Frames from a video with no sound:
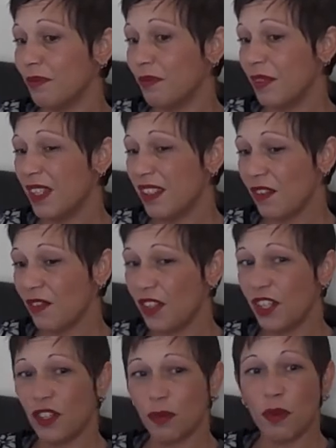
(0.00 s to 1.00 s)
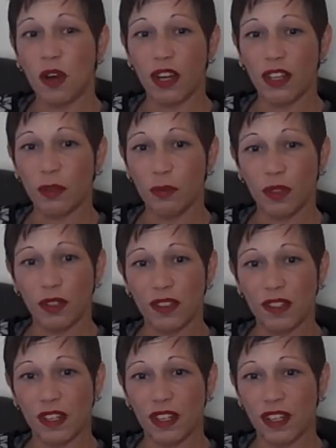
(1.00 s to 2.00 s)
It's a very quiet
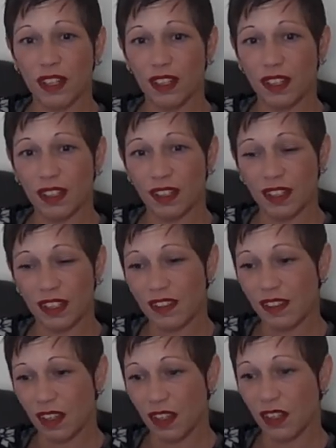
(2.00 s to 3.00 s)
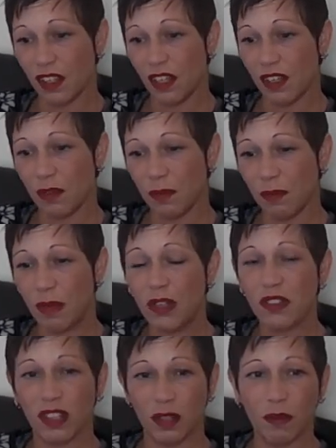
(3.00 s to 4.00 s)
community, and there's
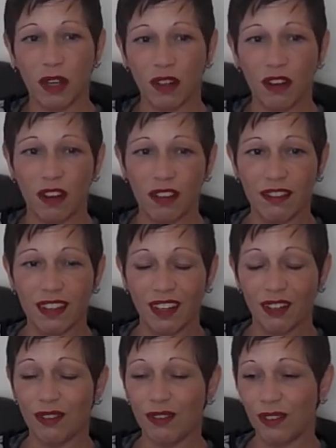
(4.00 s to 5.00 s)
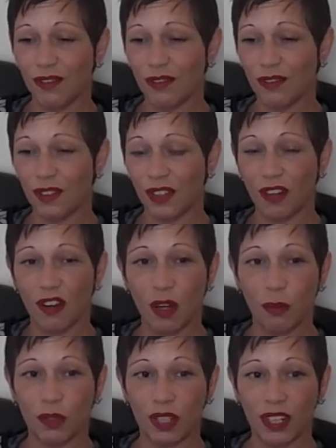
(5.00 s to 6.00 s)
mostly my clientele for the
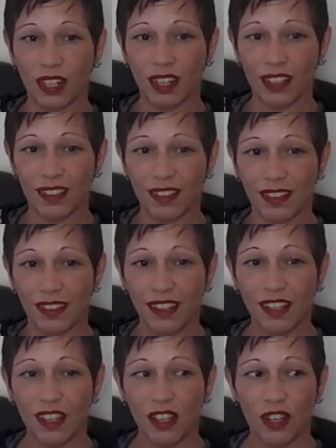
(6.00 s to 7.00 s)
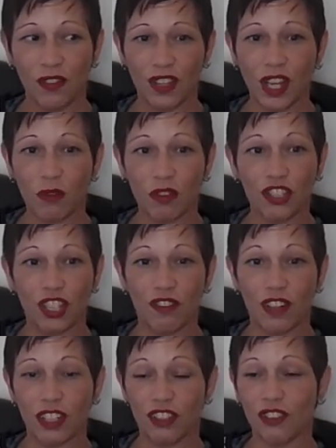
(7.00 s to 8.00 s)
library is of the older
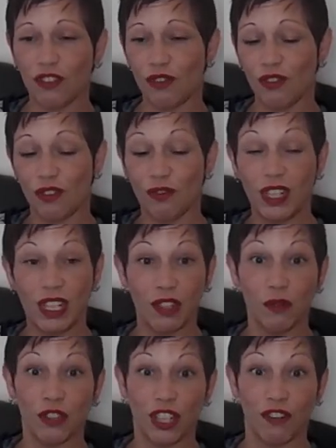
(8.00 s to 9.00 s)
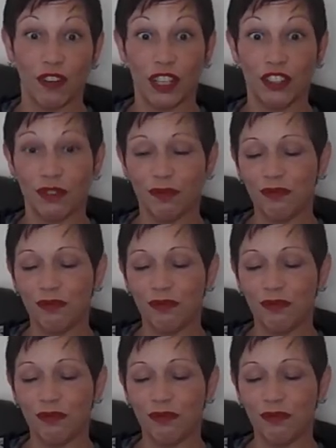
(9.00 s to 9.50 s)
generation or the really little generation.